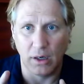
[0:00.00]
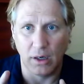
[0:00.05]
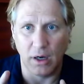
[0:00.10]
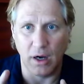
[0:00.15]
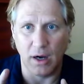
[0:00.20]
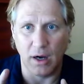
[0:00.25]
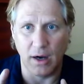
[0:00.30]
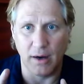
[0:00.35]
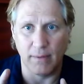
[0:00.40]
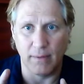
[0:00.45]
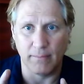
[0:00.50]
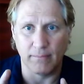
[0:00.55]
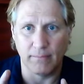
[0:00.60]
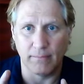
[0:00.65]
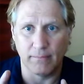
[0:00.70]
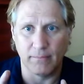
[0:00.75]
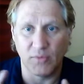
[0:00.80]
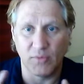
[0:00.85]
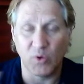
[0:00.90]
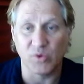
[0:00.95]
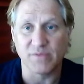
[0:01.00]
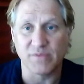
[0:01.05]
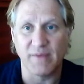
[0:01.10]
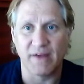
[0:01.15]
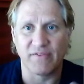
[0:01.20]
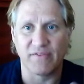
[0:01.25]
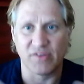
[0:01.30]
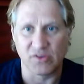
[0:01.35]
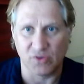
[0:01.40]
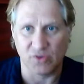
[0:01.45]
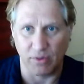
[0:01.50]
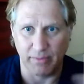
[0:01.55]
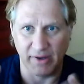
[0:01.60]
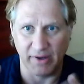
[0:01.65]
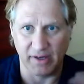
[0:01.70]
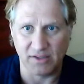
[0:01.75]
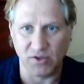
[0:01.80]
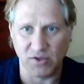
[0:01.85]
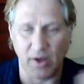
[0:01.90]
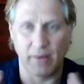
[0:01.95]
no, it was my first-round
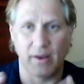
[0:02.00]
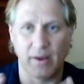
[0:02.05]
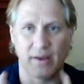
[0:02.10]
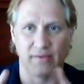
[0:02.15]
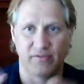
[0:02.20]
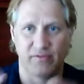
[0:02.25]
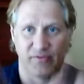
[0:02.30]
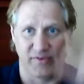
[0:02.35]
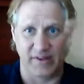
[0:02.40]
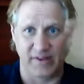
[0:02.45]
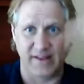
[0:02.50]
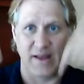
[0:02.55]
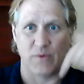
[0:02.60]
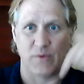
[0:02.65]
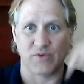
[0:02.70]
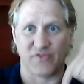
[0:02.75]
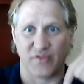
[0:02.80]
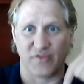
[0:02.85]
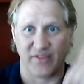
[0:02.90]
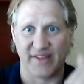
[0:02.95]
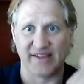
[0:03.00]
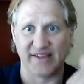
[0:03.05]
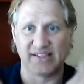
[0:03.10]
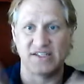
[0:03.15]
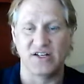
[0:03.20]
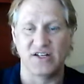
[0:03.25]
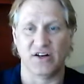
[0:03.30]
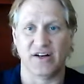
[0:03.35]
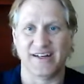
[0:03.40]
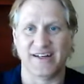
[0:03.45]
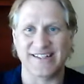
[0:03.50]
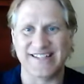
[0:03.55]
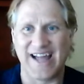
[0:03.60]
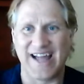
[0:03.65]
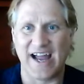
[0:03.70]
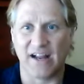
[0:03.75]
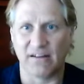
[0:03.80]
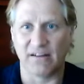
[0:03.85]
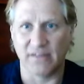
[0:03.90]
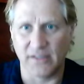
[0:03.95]
pick. So and that was for this year
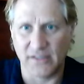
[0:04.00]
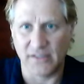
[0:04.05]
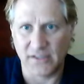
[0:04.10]
exactly.